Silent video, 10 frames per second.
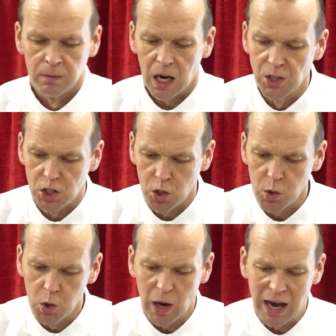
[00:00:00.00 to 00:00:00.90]
And so
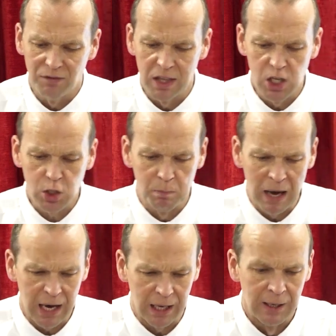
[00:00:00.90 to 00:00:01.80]
you have this
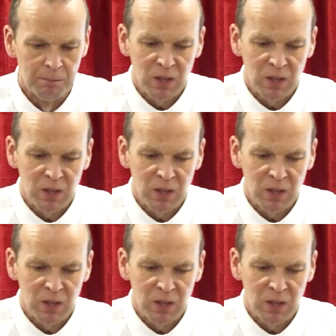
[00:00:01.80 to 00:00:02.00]
man.